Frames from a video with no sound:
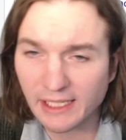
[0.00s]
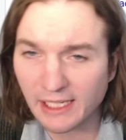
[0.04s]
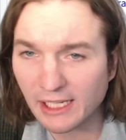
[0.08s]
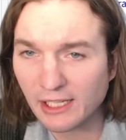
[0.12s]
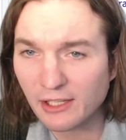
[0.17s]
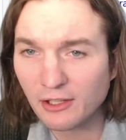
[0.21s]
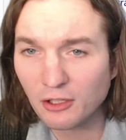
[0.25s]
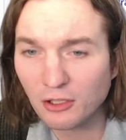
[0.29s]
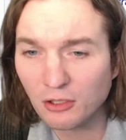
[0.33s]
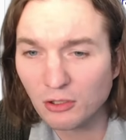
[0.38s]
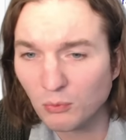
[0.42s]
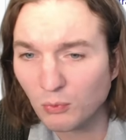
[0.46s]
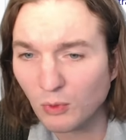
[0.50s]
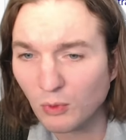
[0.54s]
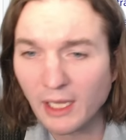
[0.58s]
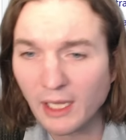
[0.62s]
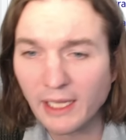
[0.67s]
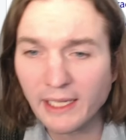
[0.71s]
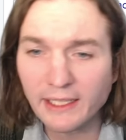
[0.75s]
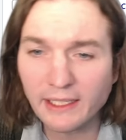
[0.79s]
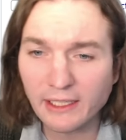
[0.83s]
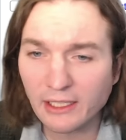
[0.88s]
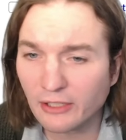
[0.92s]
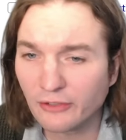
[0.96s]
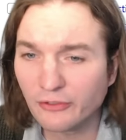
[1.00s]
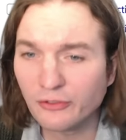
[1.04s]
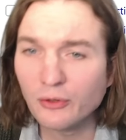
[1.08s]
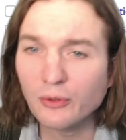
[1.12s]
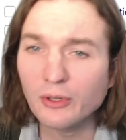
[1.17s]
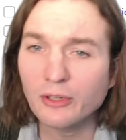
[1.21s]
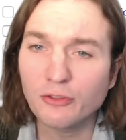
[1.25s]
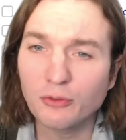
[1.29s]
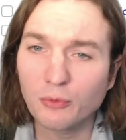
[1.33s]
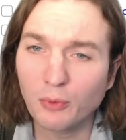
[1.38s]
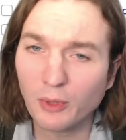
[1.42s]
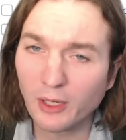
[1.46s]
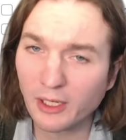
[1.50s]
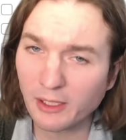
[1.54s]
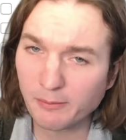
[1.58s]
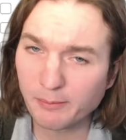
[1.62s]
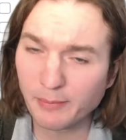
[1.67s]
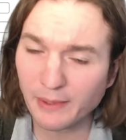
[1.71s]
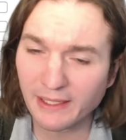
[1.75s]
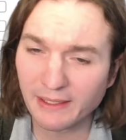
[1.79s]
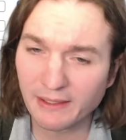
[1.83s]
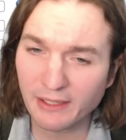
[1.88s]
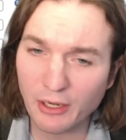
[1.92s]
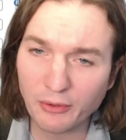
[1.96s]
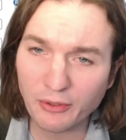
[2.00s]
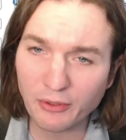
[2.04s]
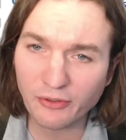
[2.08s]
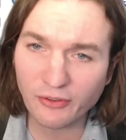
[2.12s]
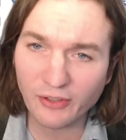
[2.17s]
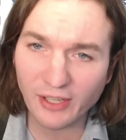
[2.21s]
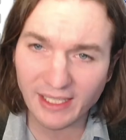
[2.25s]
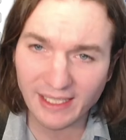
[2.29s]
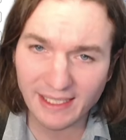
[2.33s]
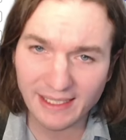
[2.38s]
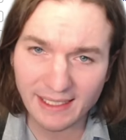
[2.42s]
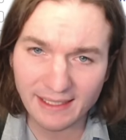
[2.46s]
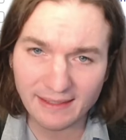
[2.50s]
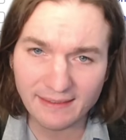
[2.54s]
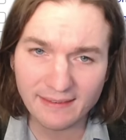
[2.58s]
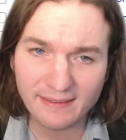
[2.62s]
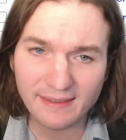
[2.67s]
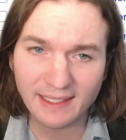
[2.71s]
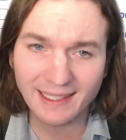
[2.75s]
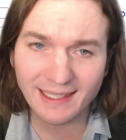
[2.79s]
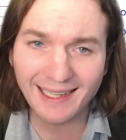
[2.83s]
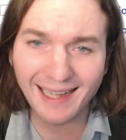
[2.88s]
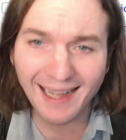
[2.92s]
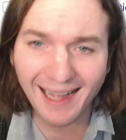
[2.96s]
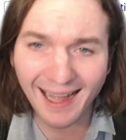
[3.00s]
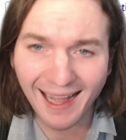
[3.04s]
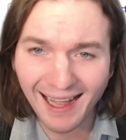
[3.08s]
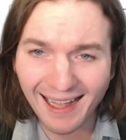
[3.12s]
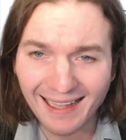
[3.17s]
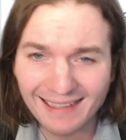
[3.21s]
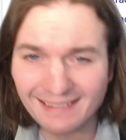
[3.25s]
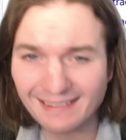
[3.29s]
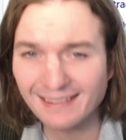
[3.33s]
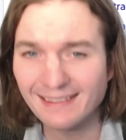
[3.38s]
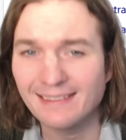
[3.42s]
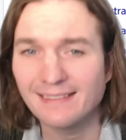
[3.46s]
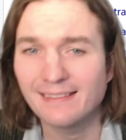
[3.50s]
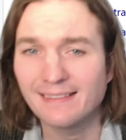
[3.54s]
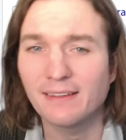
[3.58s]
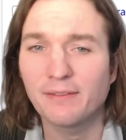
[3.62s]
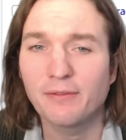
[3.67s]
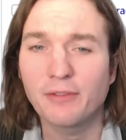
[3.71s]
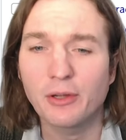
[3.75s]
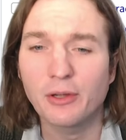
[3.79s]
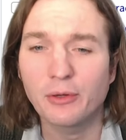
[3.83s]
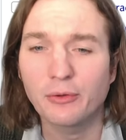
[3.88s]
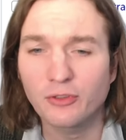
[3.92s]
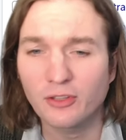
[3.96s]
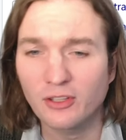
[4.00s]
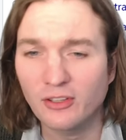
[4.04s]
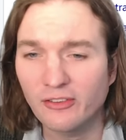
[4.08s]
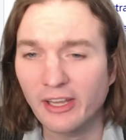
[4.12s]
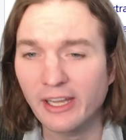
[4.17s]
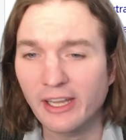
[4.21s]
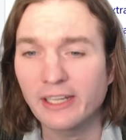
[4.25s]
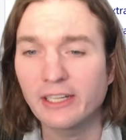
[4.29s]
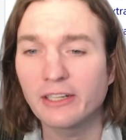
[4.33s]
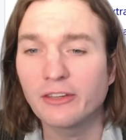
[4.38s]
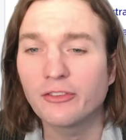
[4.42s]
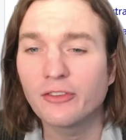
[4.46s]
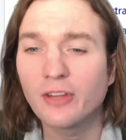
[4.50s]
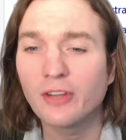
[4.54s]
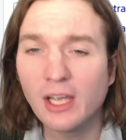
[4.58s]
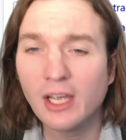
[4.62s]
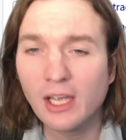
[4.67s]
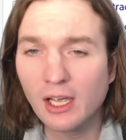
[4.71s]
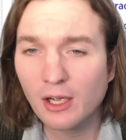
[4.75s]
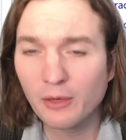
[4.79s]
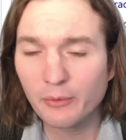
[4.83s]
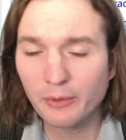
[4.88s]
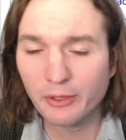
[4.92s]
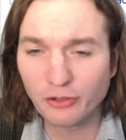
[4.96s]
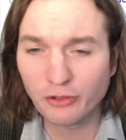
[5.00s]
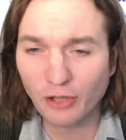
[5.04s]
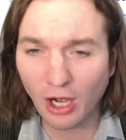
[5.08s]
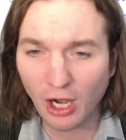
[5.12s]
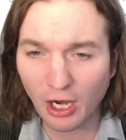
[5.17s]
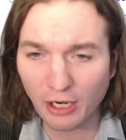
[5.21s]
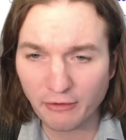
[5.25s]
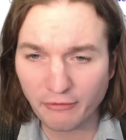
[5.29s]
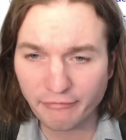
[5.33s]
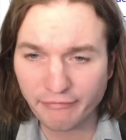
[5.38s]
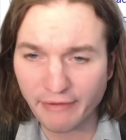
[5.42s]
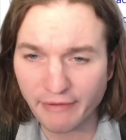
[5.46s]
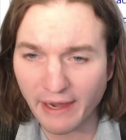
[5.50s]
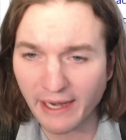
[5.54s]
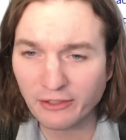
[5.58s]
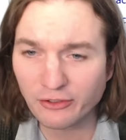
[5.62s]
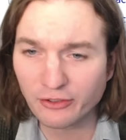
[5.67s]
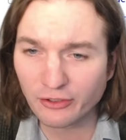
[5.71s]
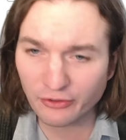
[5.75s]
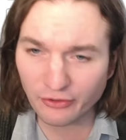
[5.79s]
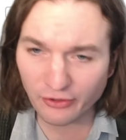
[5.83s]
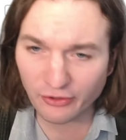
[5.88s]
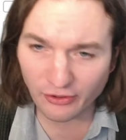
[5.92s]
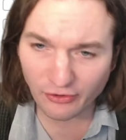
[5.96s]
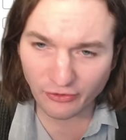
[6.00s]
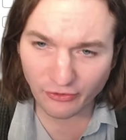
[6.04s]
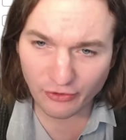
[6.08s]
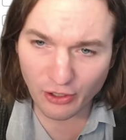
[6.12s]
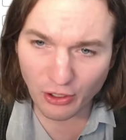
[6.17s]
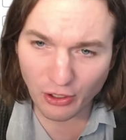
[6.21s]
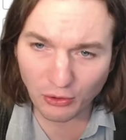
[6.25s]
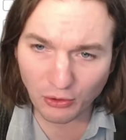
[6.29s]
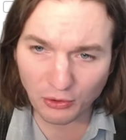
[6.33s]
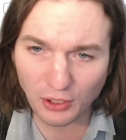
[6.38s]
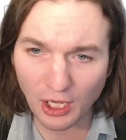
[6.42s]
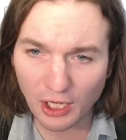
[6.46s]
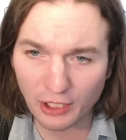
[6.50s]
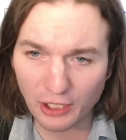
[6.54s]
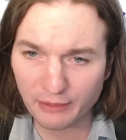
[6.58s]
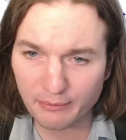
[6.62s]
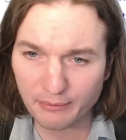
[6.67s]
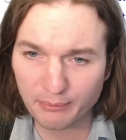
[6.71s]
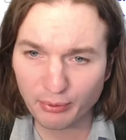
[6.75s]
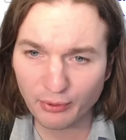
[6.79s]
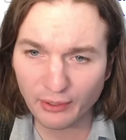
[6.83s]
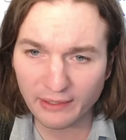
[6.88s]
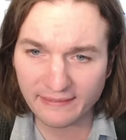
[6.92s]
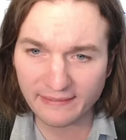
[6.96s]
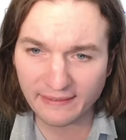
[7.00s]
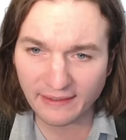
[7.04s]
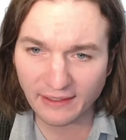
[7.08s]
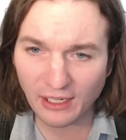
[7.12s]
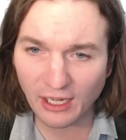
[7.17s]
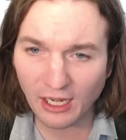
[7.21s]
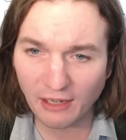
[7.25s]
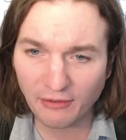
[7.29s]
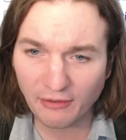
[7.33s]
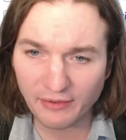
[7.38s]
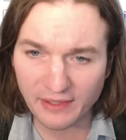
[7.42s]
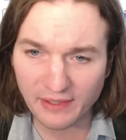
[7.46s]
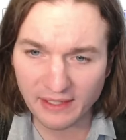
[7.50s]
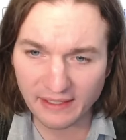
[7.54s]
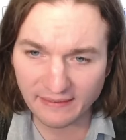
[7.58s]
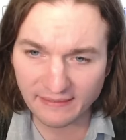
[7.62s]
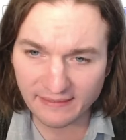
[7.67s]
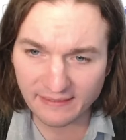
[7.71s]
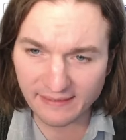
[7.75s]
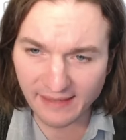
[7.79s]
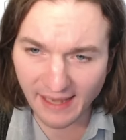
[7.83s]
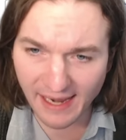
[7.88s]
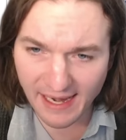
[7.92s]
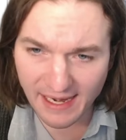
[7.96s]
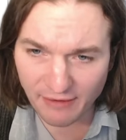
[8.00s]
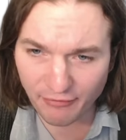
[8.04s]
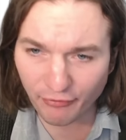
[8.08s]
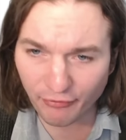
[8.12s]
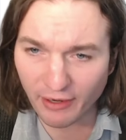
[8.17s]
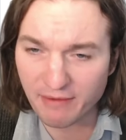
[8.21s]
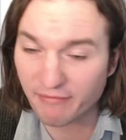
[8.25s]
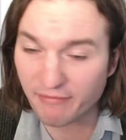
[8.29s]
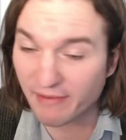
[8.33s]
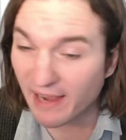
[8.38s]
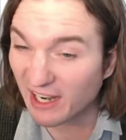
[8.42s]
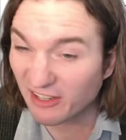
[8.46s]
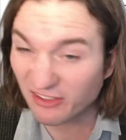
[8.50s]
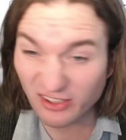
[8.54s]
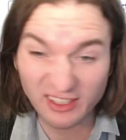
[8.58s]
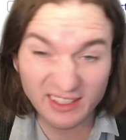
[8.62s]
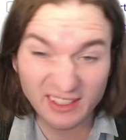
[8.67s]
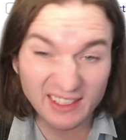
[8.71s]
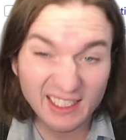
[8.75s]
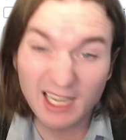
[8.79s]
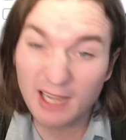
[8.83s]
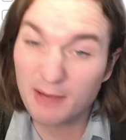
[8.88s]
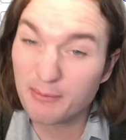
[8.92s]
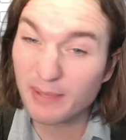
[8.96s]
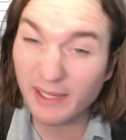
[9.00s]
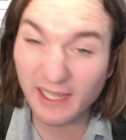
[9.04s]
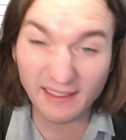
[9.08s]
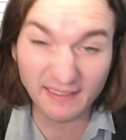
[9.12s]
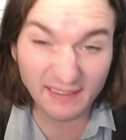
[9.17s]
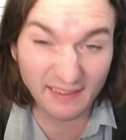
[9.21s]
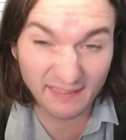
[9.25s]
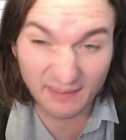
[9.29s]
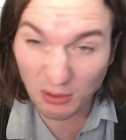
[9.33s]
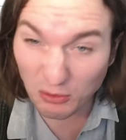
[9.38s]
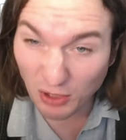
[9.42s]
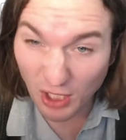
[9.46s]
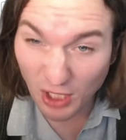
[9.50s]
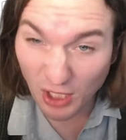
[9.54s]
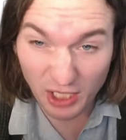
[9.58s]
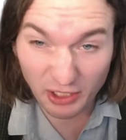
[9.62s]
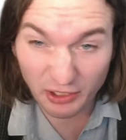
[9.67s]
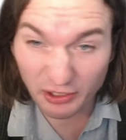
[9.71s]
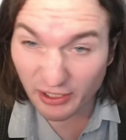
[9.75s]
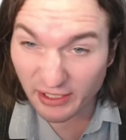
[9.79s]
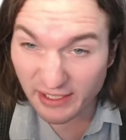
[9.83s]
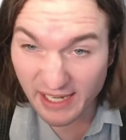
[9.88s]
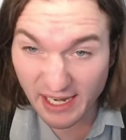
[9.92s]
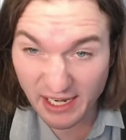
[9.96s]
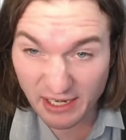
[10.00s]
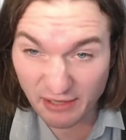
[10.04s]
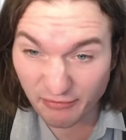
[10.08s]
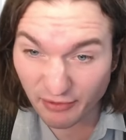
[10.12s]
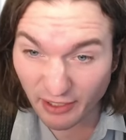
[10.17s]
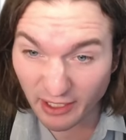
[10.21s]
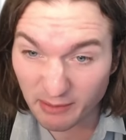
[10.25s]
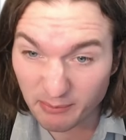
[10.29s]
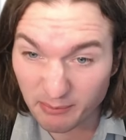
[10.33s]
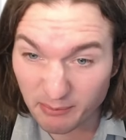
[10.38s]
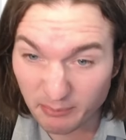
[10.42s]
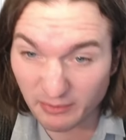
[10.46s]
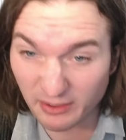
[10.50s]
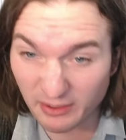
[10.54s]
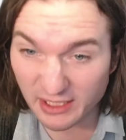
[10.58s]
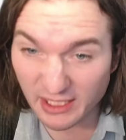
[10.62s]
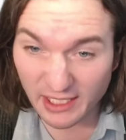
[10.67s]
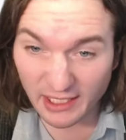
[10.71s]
Either one is going to work, but notice it gets the contents of those containers, which are vectors. It's no longer printing off in this data frame fashion because it's no longer a data frame.